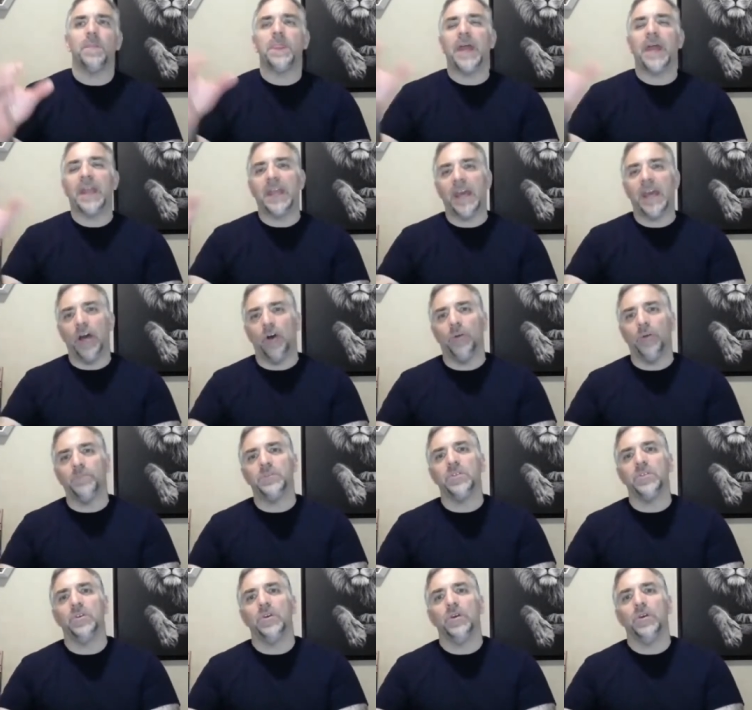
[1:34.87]
that
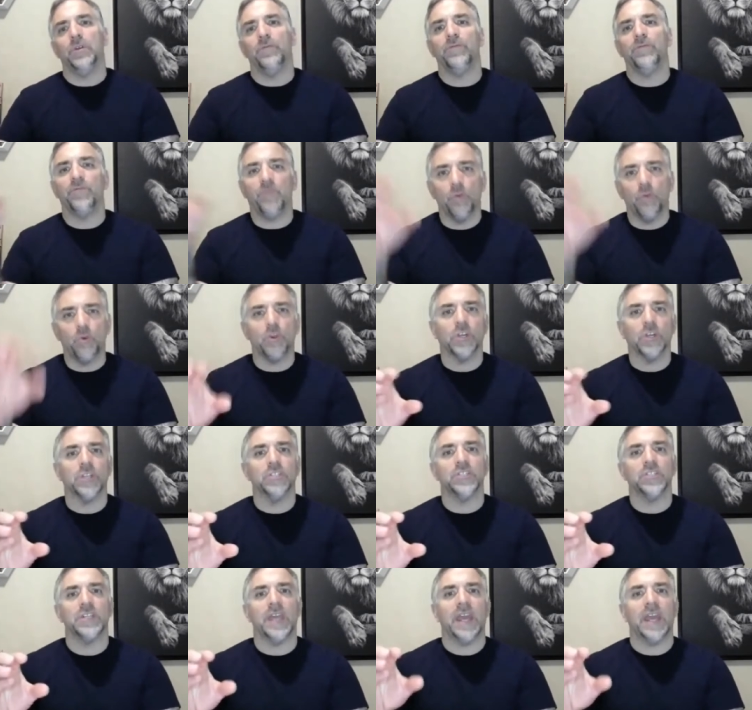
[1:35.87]
helped
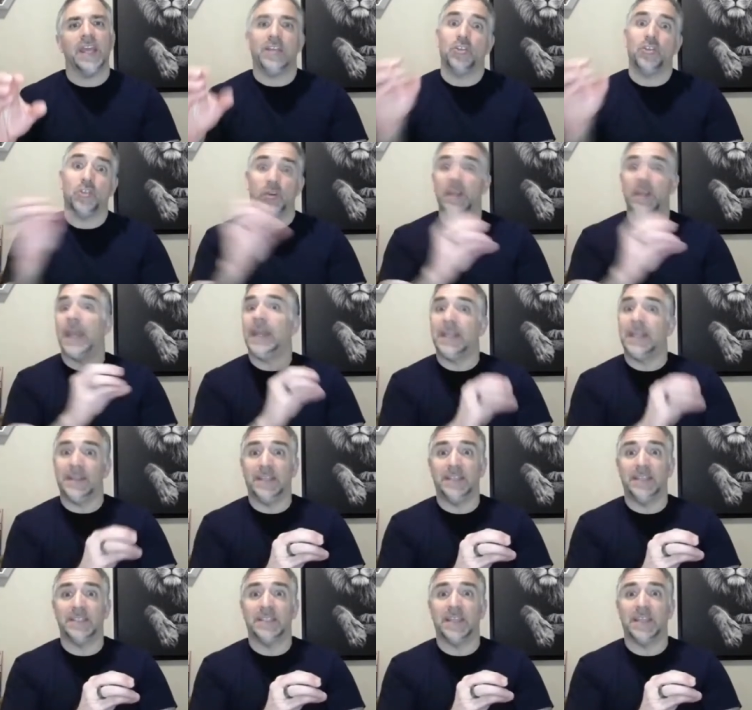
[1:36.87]
forged and created
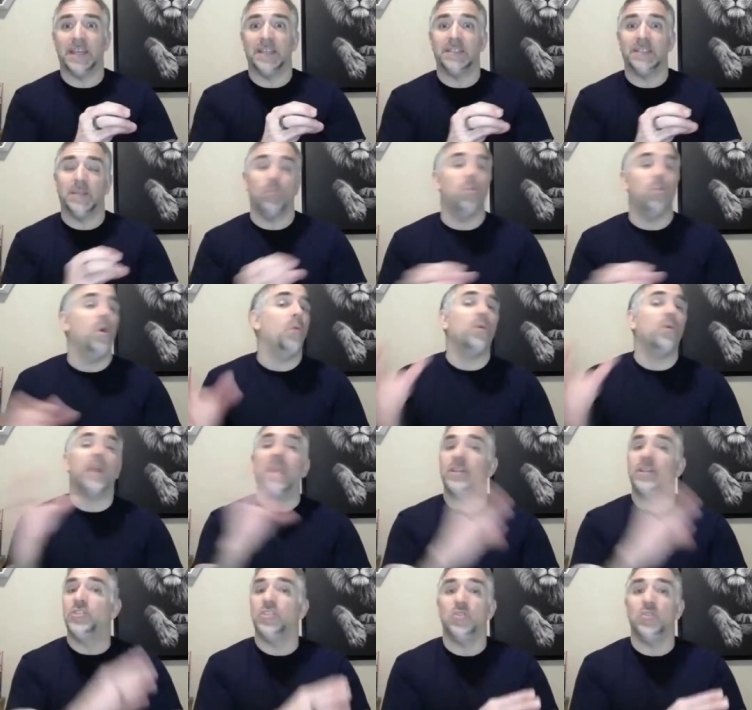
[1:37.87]
these things? And what would
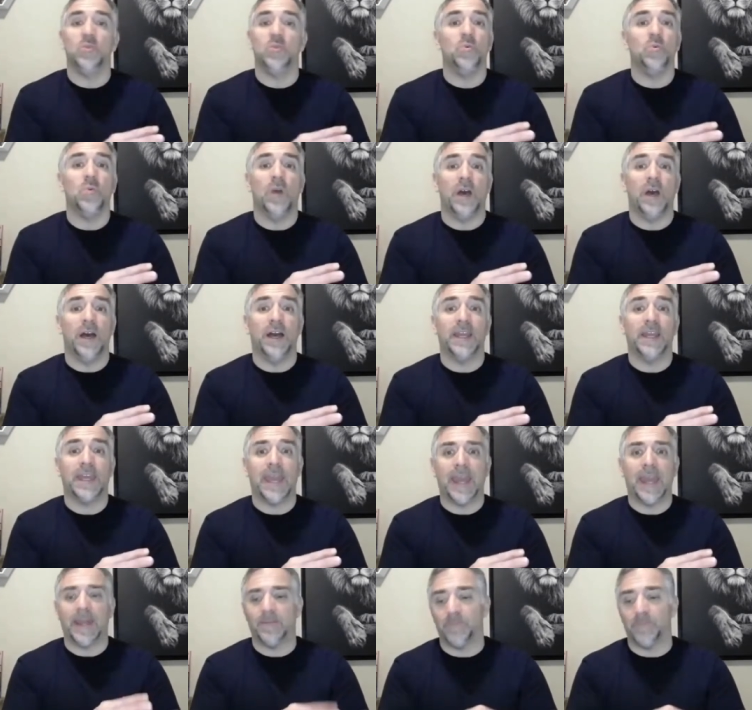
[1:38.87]
I do
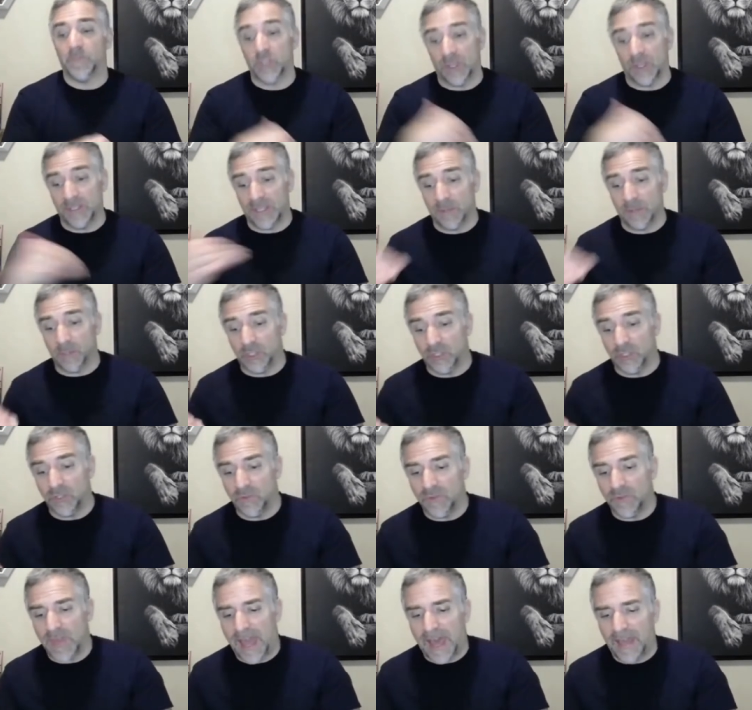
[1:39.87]
again? So I was able to
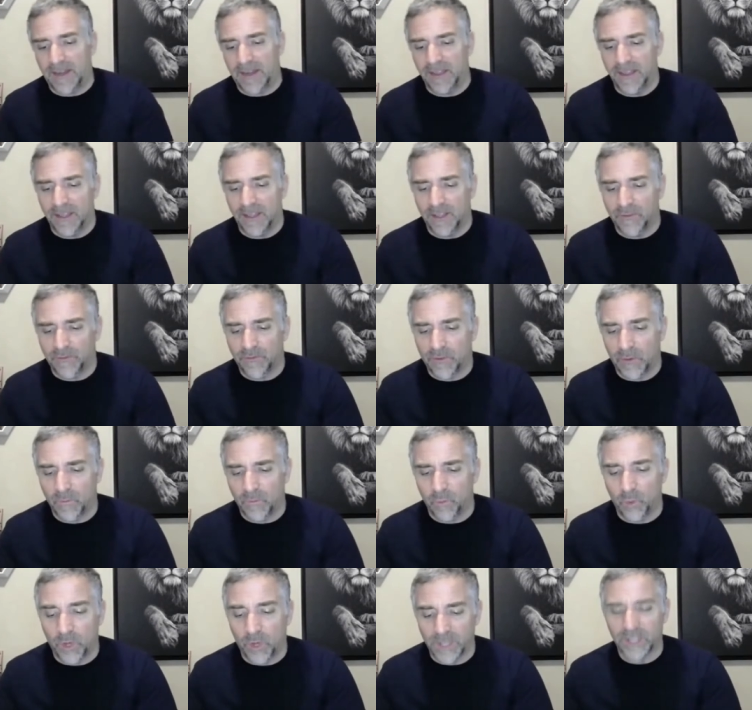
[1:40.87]
do that
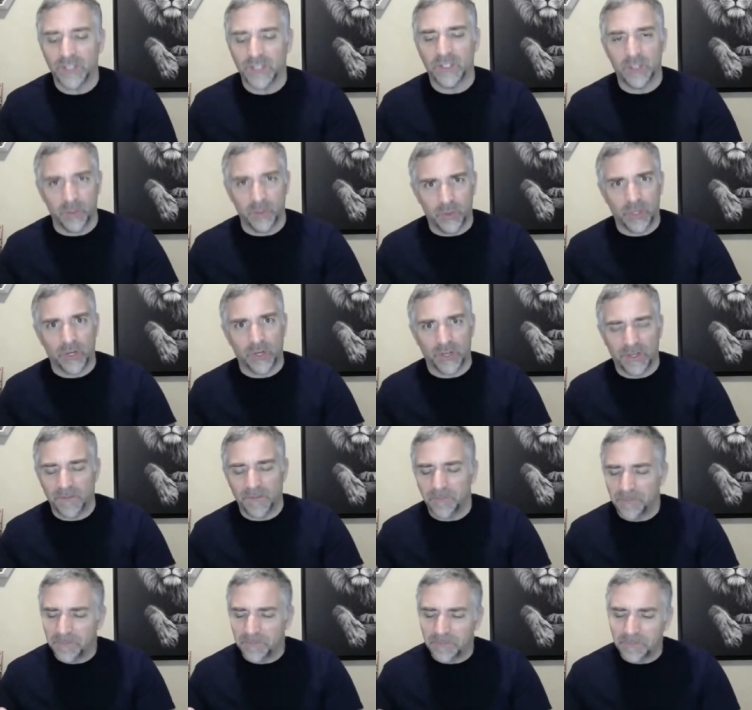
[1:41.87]
from 1 to 2.30.
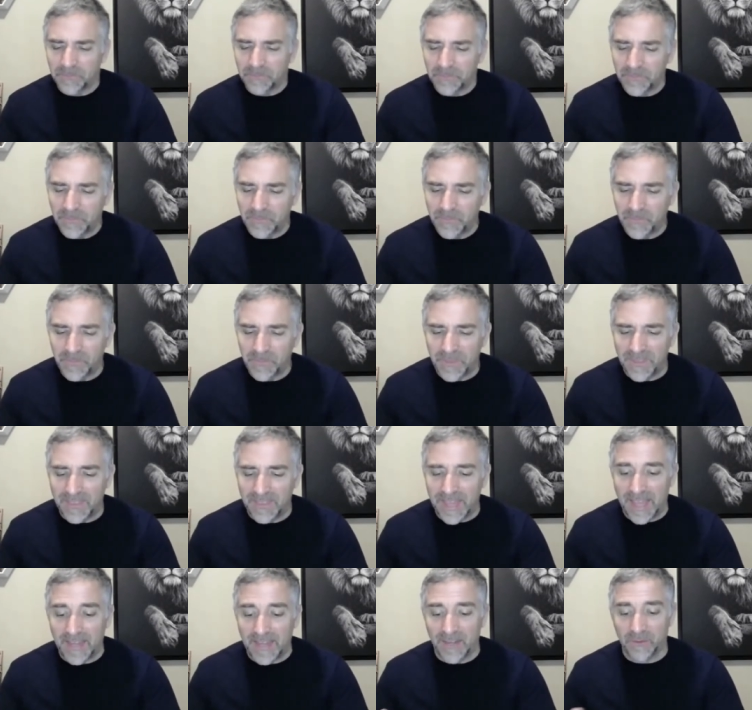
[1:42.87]

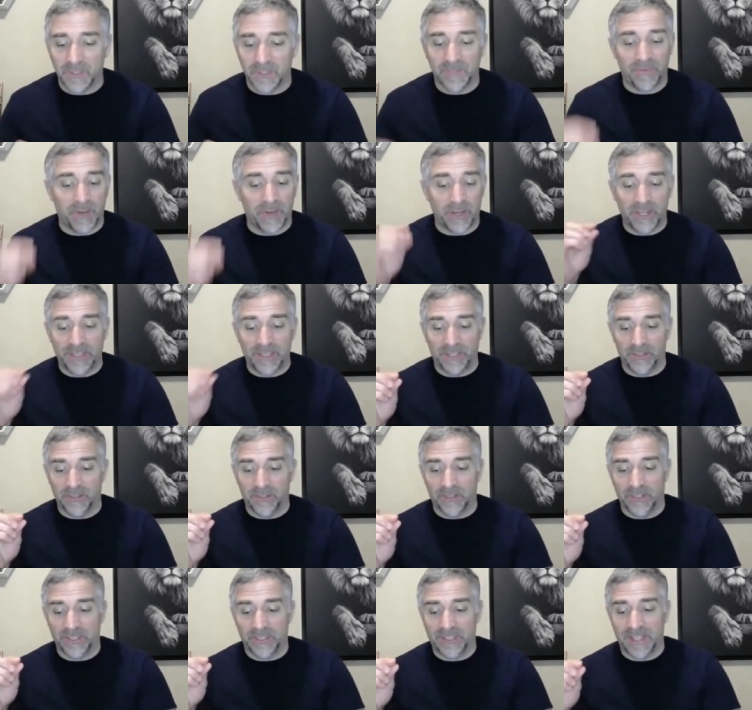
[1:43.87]
Then there was very
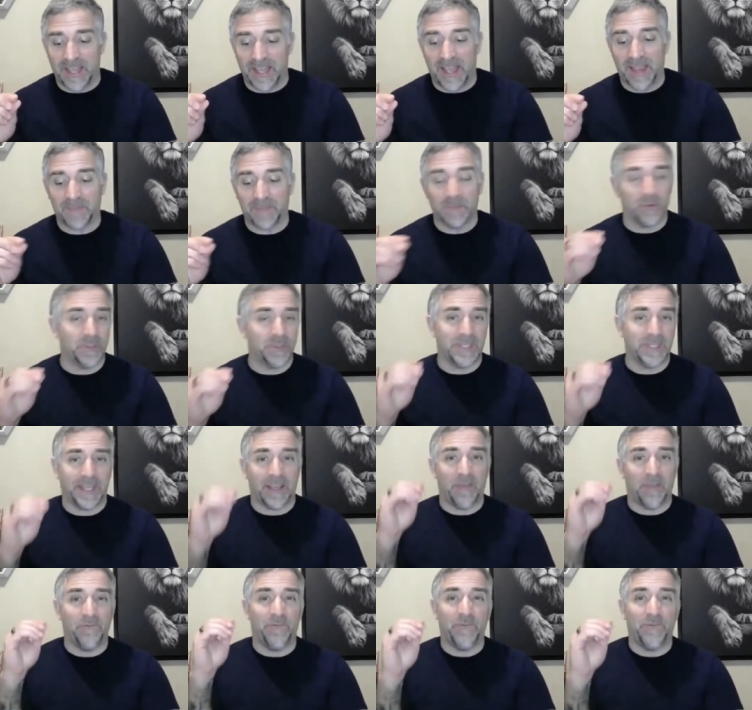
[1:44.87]
little time. There was like
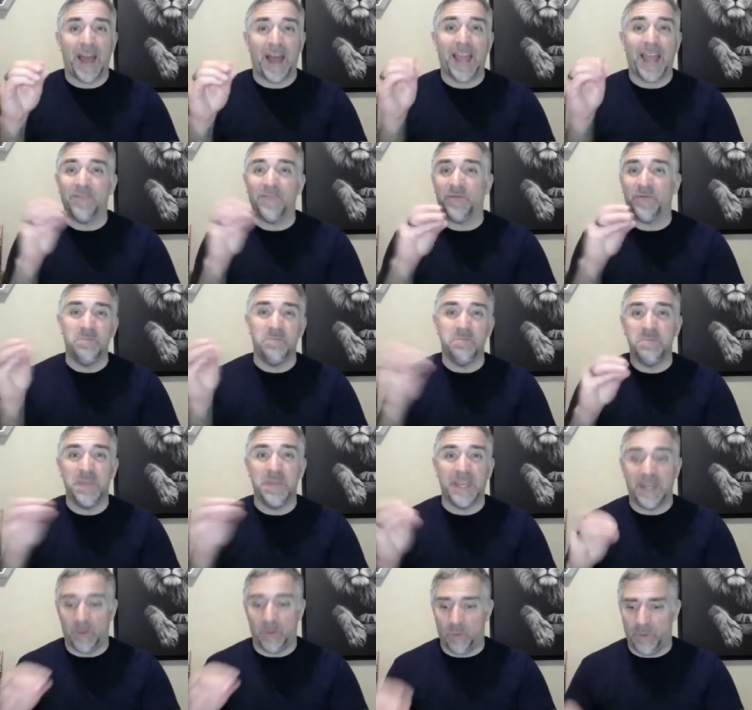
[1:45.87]
a five
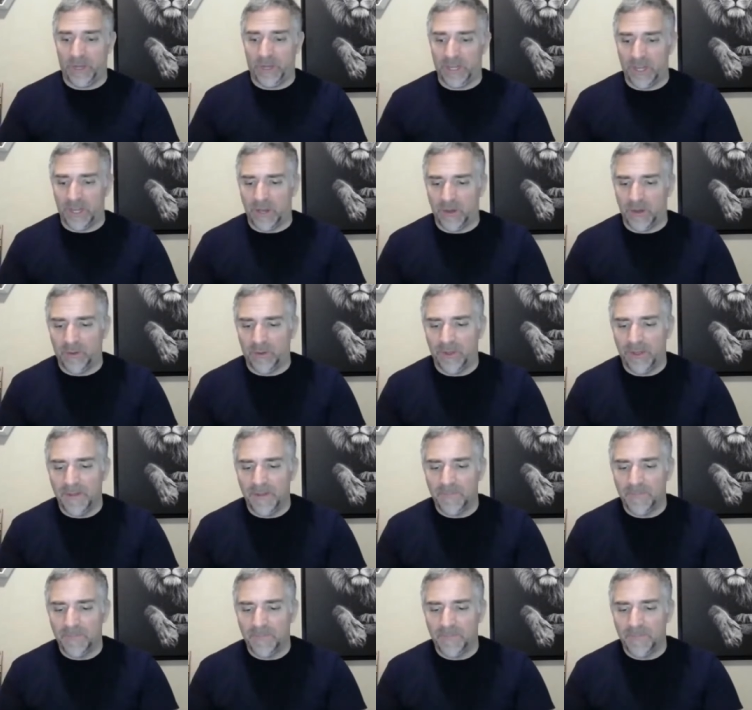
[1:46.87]
minute window.